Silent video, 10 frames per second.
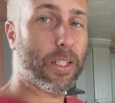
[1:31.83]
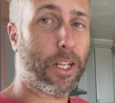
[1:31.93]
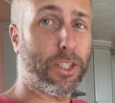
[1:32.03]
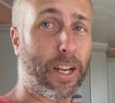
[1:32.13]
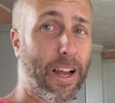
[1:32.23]
I
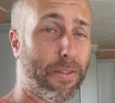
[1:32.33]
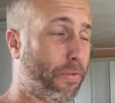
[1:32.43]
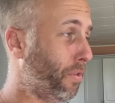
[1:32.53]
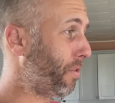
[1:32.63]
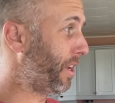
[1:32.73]
should have a
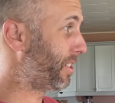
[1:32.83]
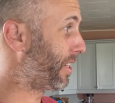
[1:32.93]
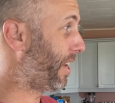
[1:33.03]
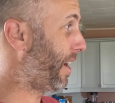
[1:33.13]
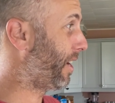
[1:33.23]
few things
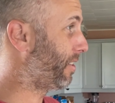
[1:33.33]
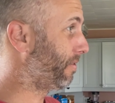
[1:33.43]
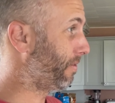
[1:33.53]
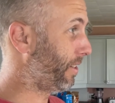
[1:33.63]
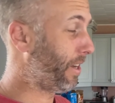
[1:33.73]
today,
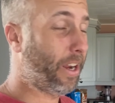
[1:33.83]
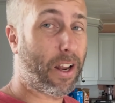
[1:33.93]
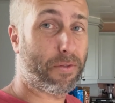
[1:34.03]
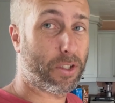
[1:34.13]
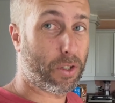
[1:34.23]

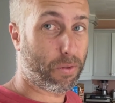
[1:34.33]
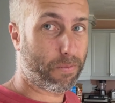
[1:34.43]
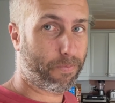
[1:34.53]
enough to do.